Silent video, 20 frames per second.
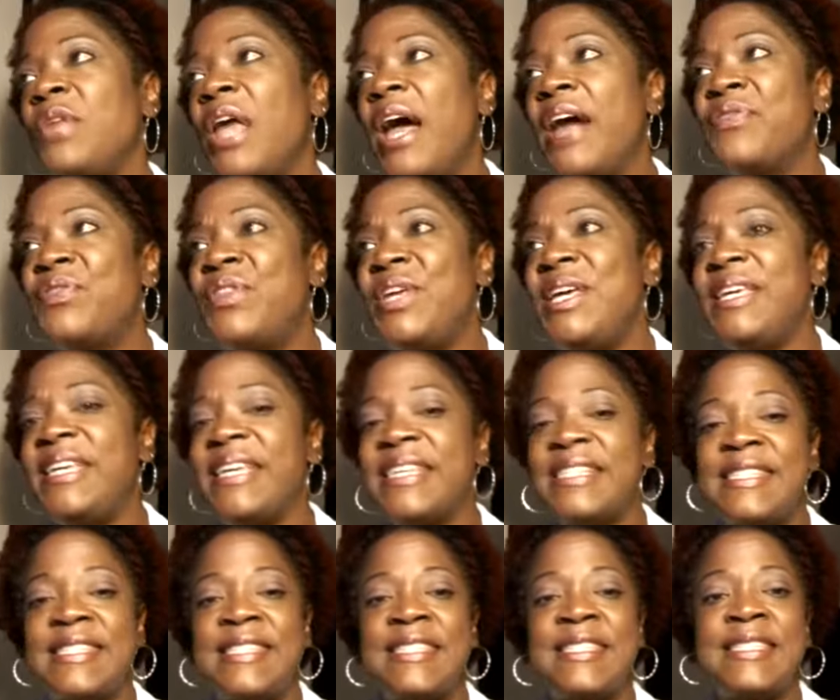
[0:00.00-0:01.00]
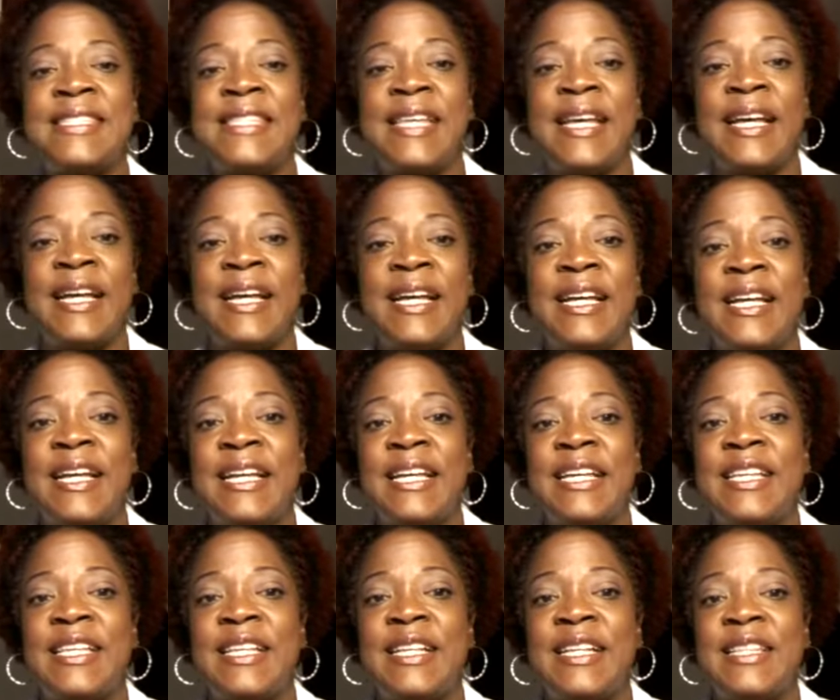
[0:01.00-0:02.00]
I think it's
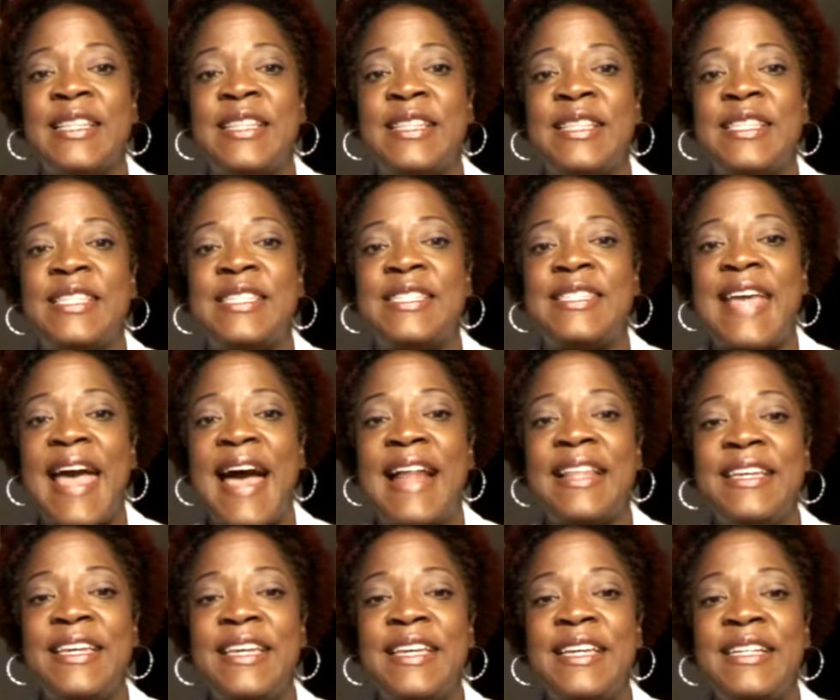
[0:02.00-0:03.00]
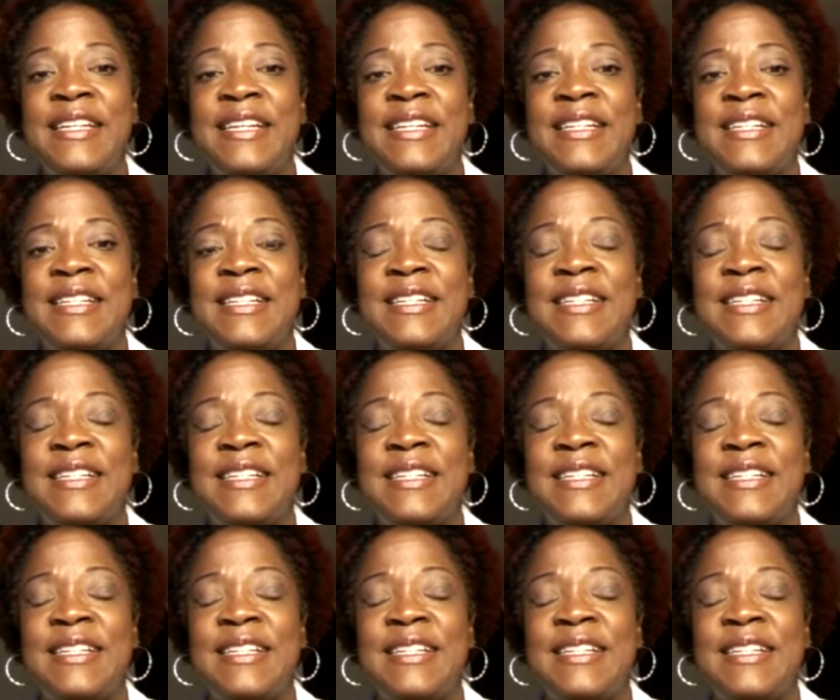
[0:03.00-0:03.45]
Stallion uh,